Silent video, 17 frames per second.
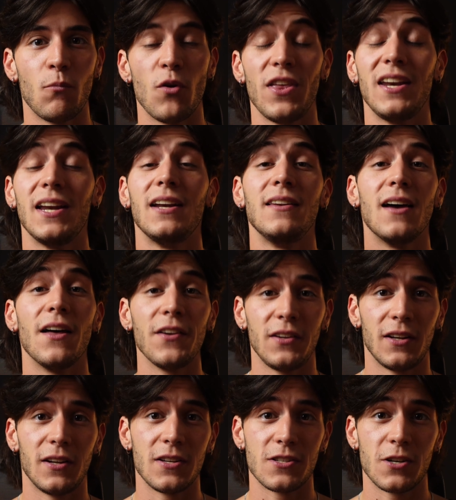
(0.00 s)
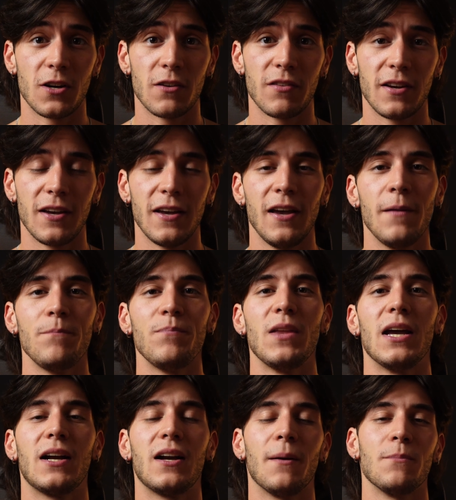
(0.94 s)
when they did nothing to deserve it,
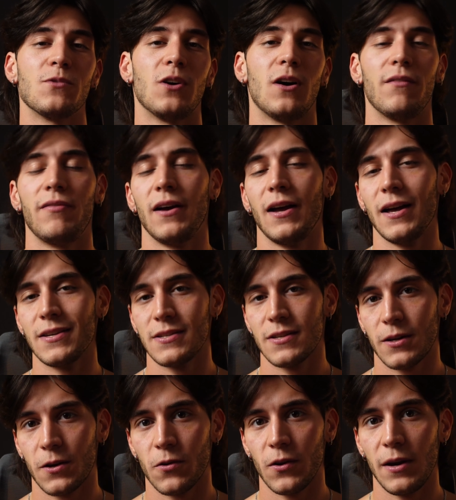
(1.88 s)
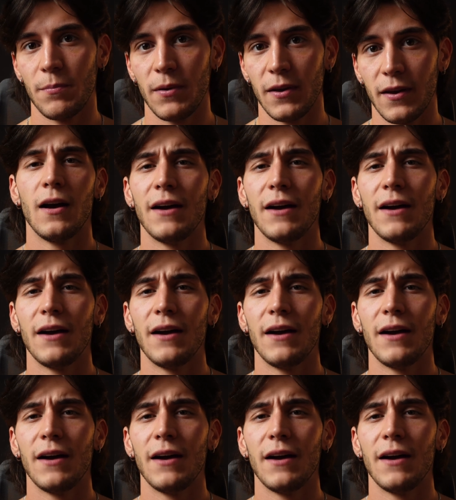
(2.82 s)
it comes off as creepy.